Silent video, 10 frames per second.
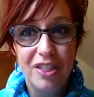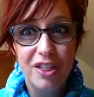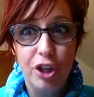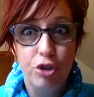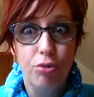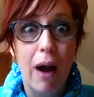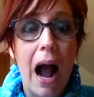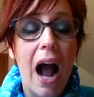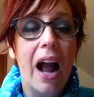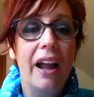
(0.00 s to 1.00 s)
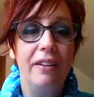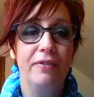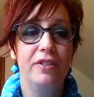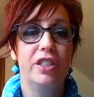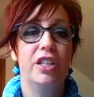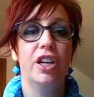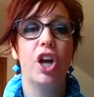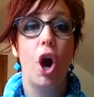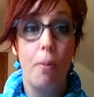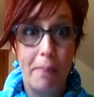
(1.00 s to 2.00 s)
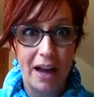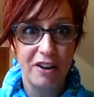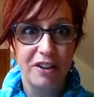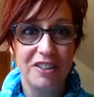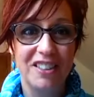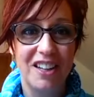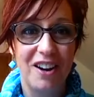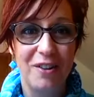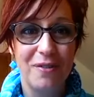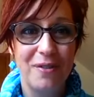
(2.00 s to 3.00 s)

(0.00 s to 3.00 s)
the drive to go better yourself,